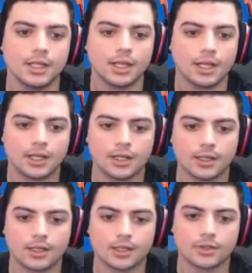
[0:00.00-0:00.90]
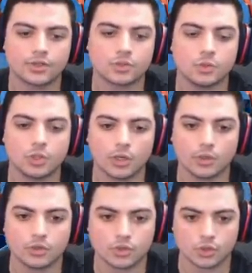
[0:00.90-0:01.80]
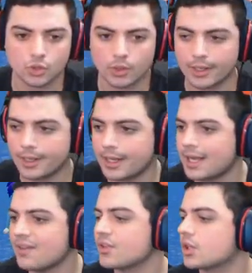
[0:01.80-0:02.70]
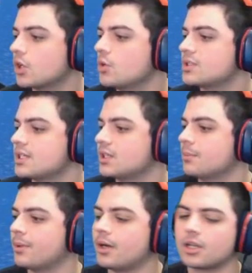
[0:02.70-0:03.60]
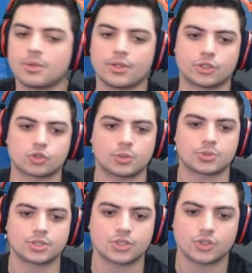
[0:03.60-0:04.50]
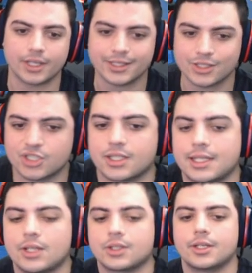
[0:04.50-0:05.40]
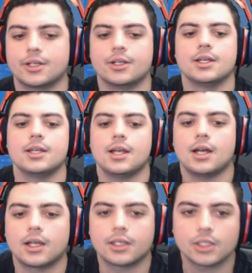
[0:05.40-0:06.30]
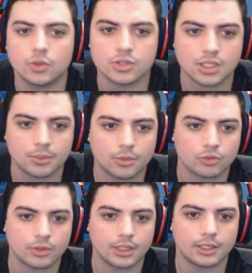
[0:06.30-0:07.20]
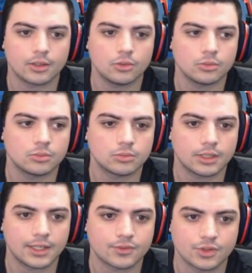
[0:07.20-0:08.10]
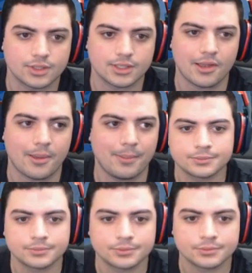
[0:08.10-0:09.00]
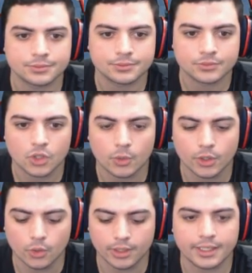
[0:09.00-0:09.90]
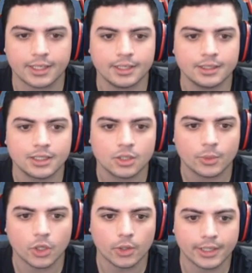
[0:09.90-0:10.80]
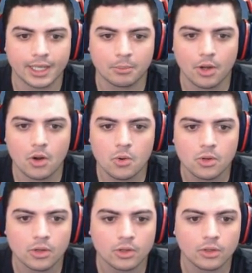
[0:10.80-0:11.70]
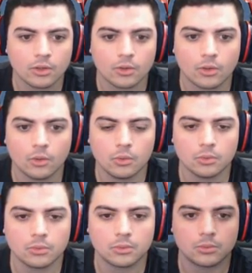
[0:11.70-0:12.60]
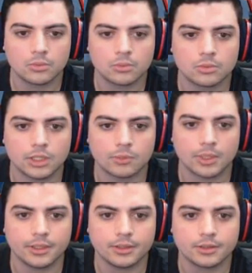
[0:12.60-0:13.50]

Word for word: uh, there's some new codes, too. I, I, have the codes in the bottom of the description, so you guys can check that out there. I'm going to use them right oh, after this game. Oh, we going again? We going again, bro? Oh, never mind.